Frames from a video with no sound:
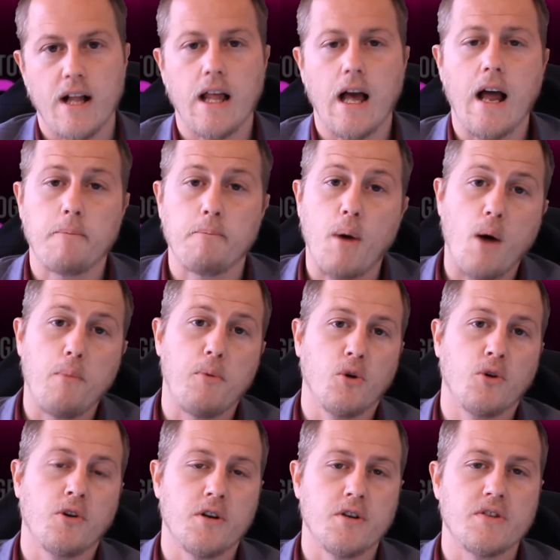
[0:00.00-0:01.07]
And pop
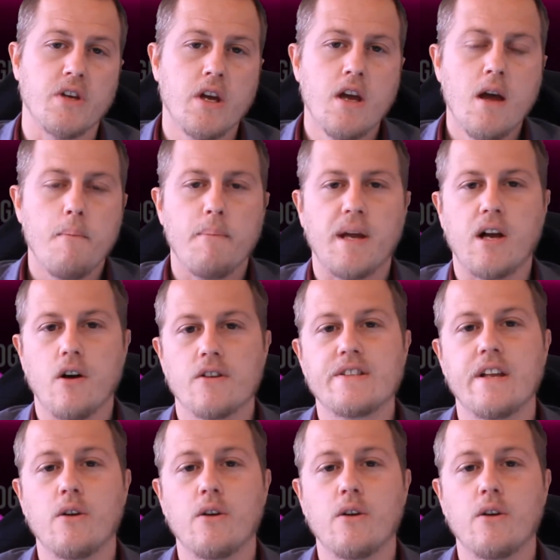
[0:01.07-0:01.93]
unders, because they don't